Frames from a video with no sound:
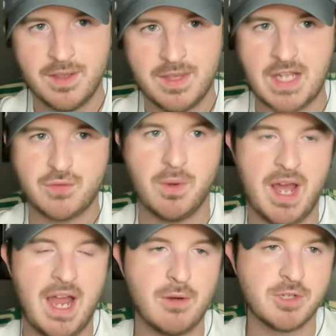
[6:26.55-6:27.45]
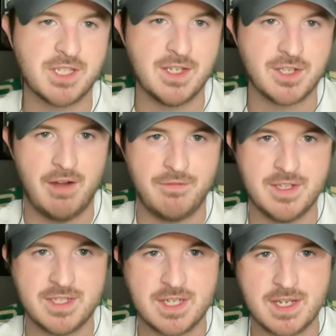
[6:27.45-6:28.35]
That's what Iowa State's
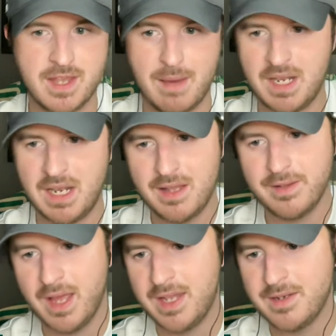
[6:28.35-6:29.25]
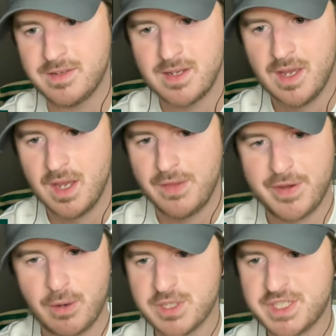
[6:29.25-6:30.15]
offense did to them. And
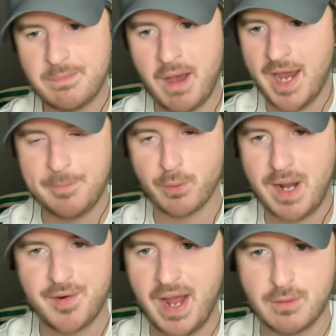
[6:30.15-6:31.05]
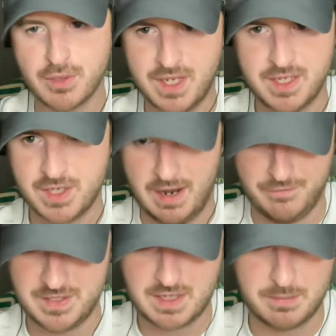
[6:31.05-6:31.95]
there was some hype around Iowa State's
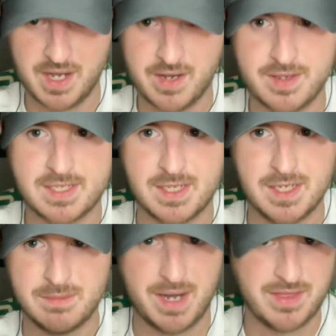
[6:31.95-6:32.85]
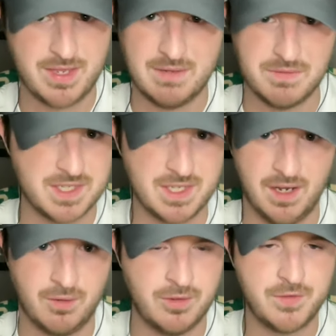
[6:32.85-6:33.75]
offense coming into the season, but I think even the
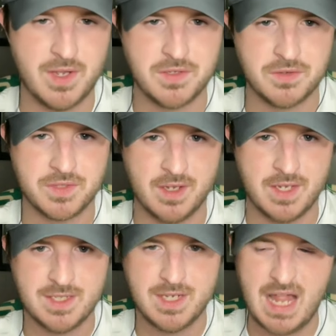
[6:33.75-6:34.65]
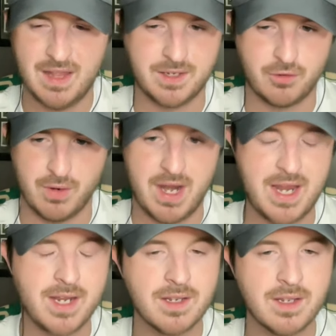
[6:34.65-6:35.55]
Cyclones fans will tell you it's not like
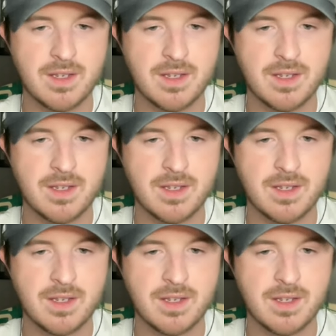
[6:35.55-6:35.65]
great.